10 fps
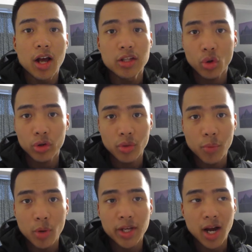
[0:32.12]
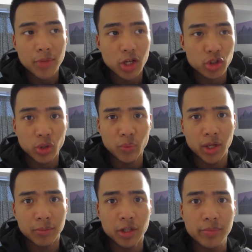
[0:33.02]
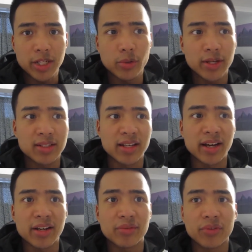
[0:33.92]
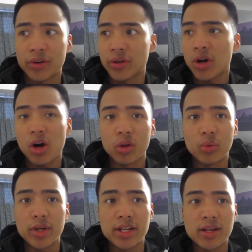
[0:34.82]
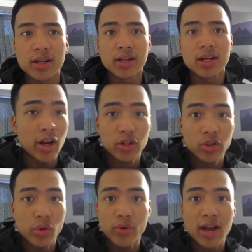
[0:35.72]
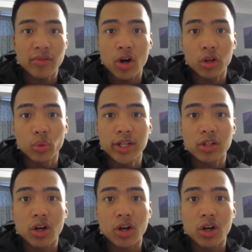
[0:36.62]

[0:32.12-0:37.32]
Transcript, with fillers: So at the moment, I'm not sure what I'm going to be doing tonight for Halloween. I also don't have a Halloween